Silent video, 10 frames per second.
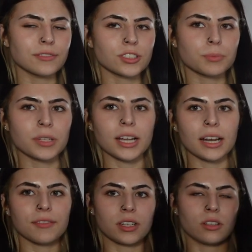I've just been
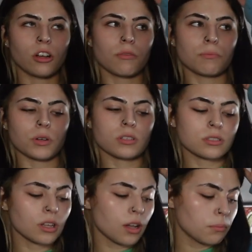kind of in a long book
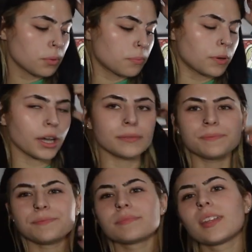slump, but
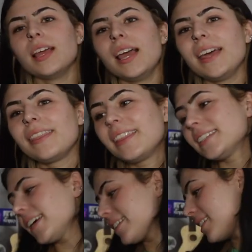
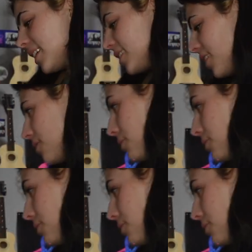this has to get done